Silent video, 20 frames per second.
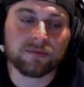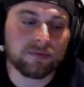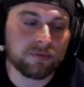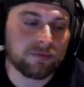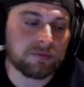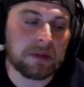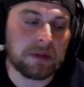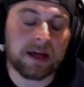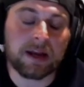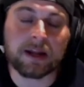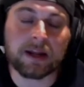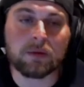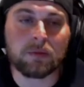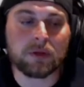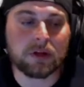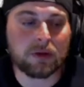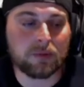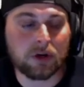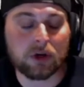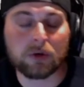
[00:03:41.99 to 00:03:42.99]
that
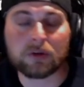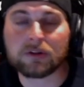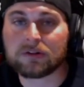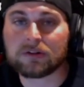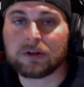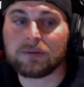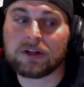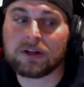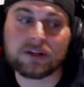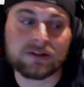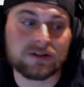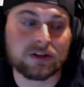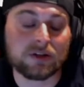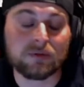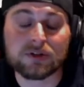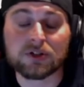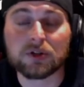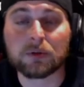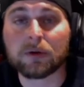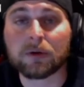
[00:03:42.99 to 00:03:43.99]
enemy opponent, he's going to
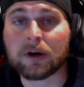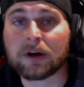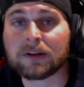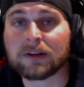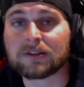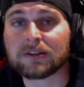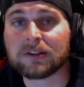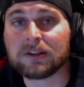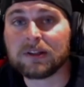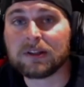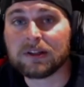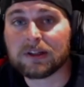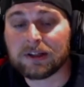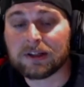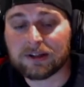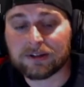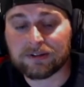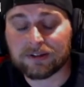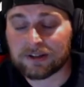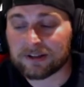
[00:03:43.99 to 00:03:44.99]
be surprised
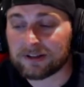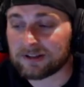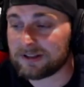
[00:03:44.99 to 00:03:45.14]
of